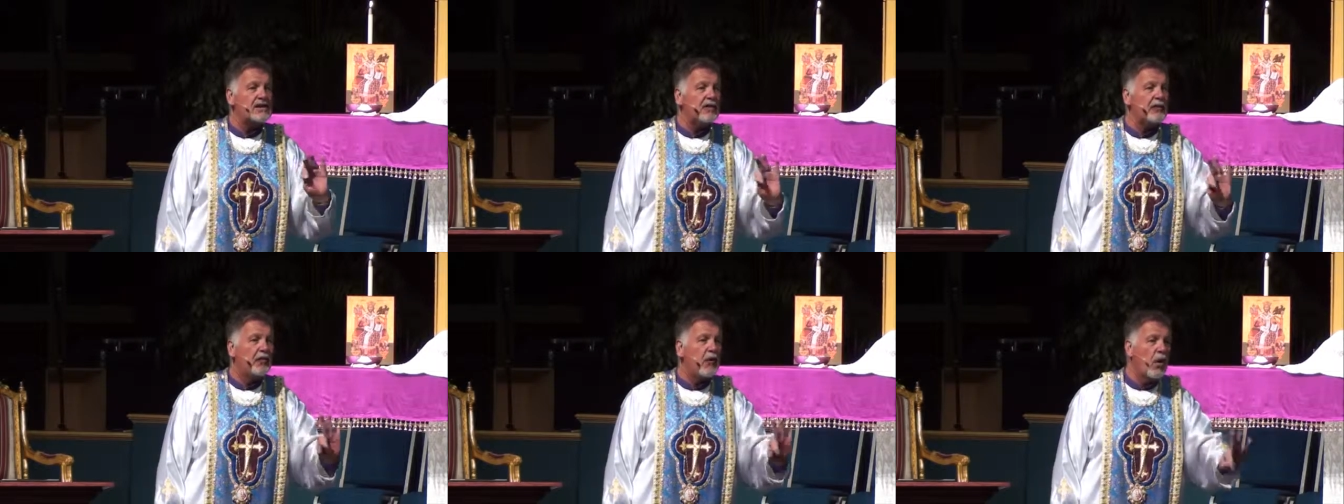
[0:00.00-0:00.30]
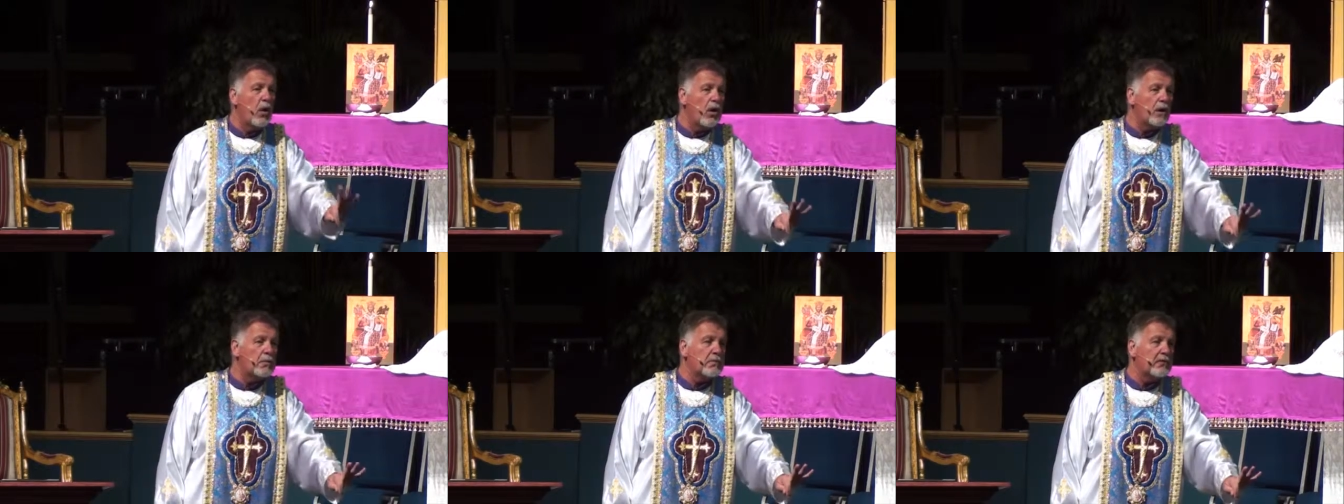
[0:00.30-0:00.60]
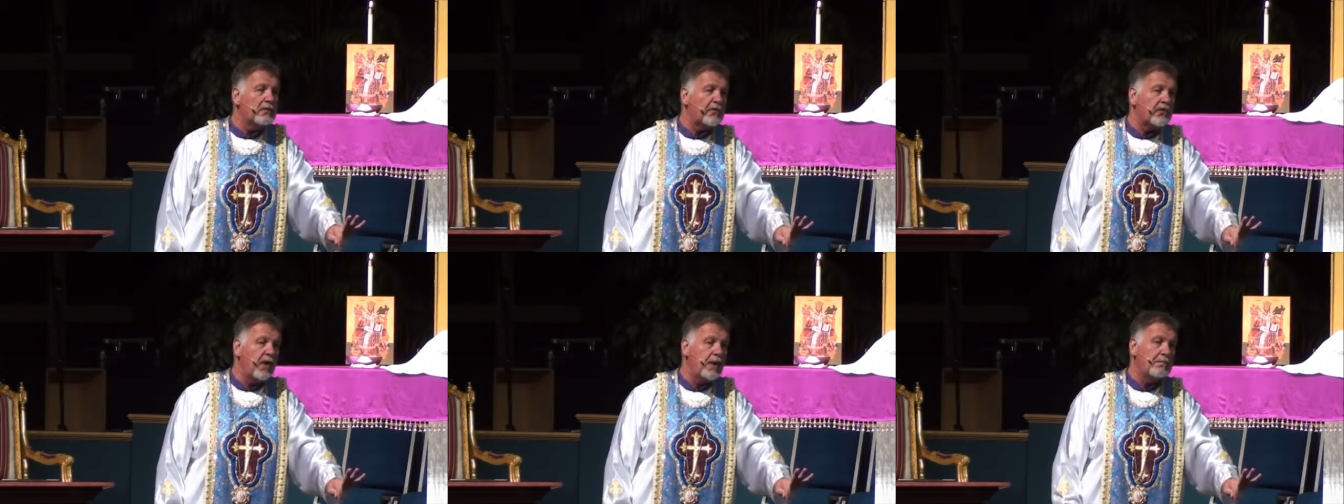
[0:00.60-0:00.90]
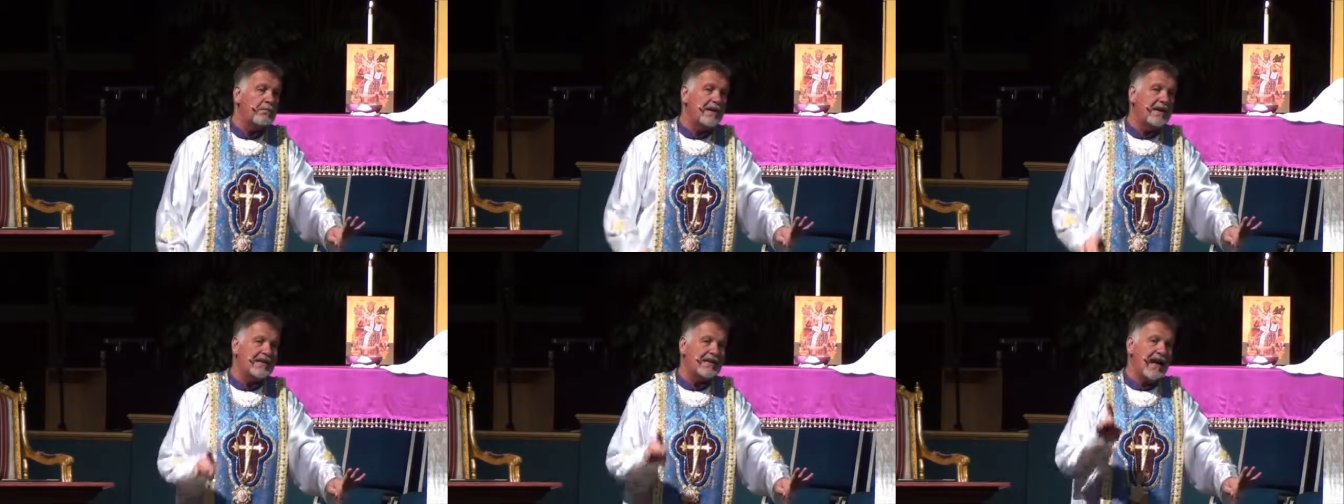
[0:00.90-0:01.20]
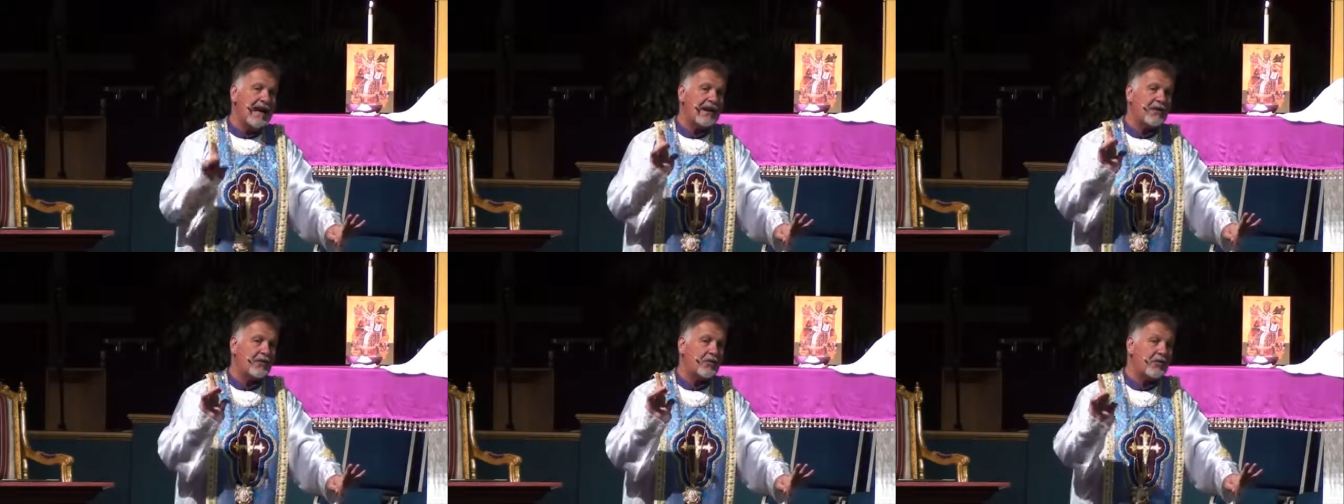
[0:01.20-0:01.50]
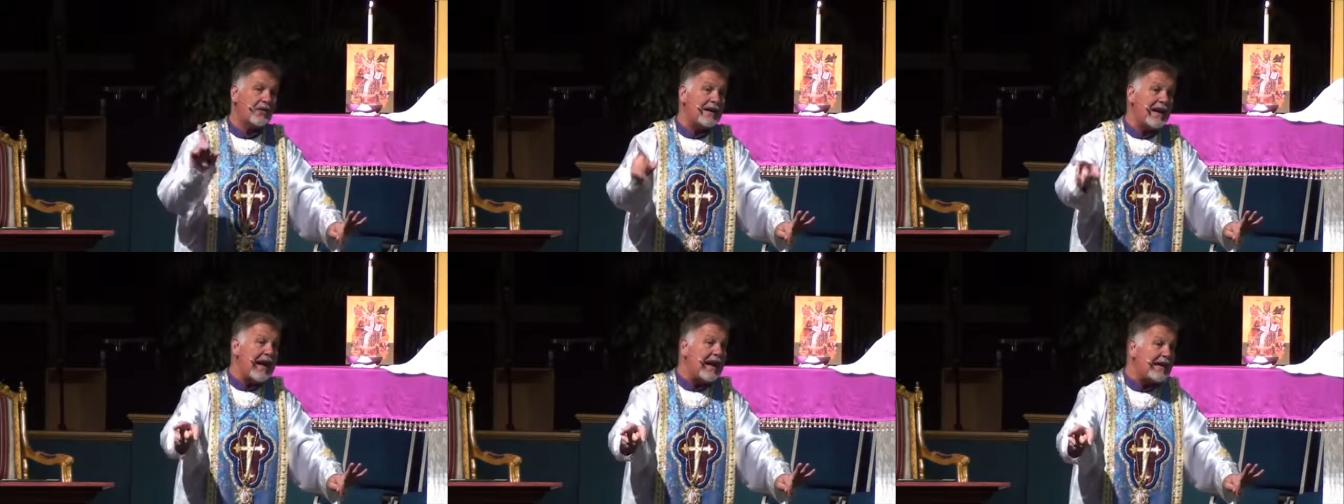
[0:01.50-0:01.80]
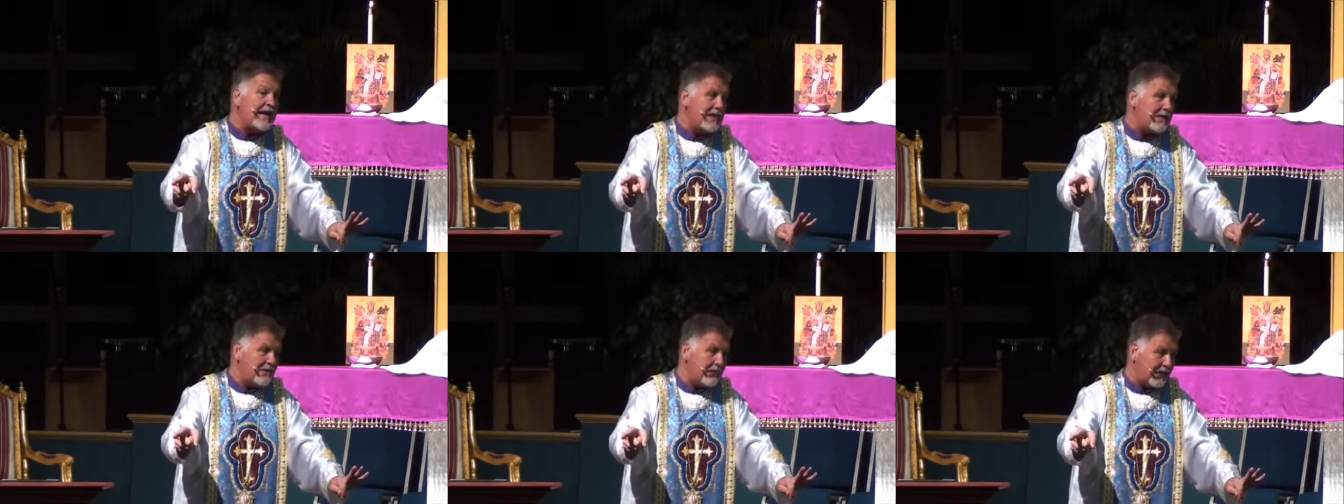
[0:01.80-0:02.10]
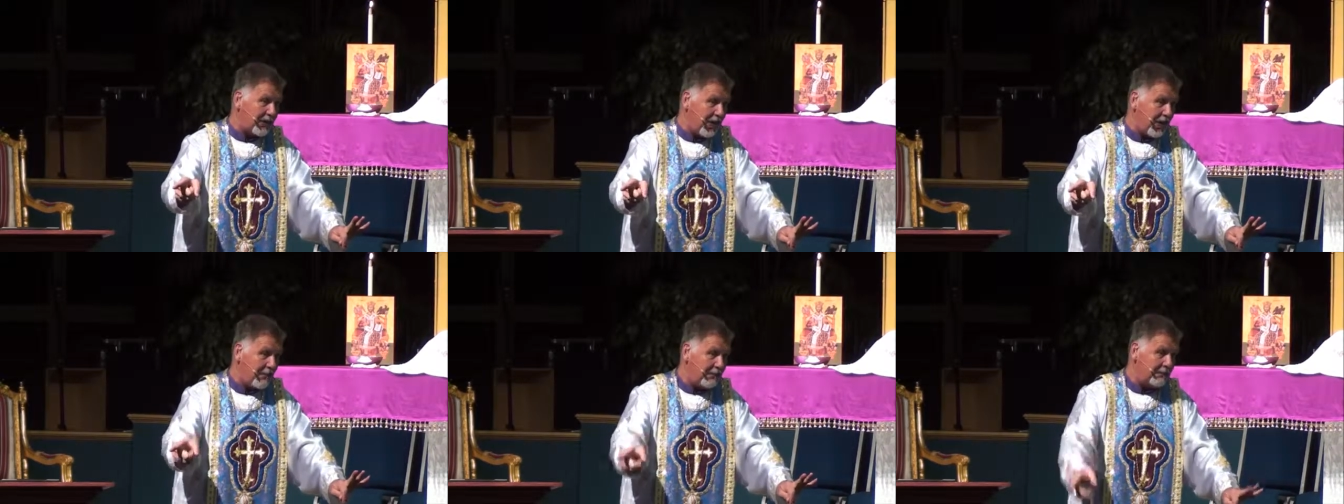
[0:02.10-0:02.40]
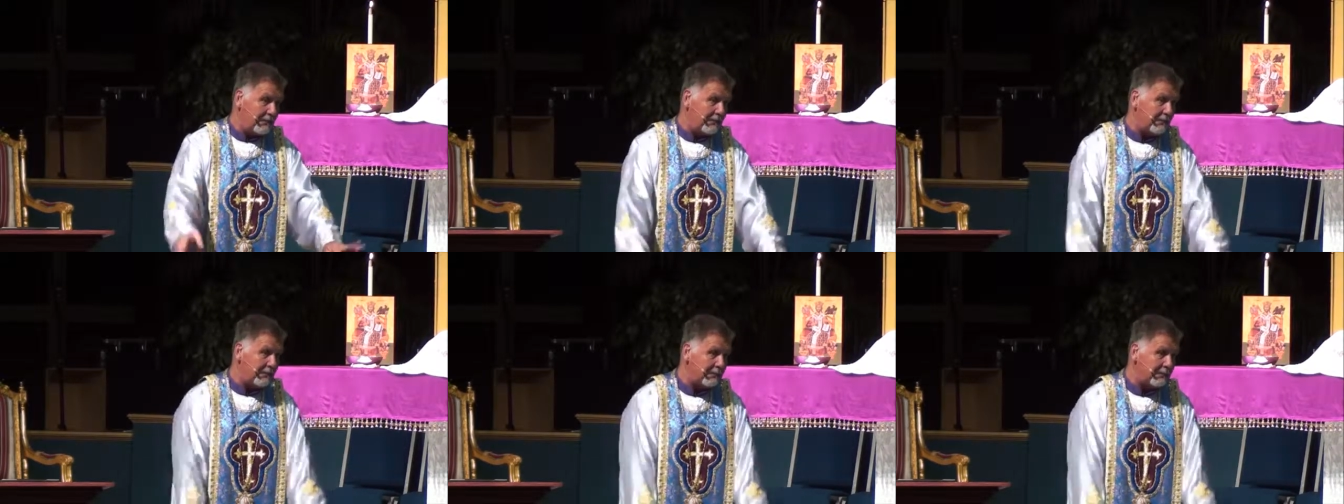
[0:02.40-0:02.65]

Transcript: formed from but not created from.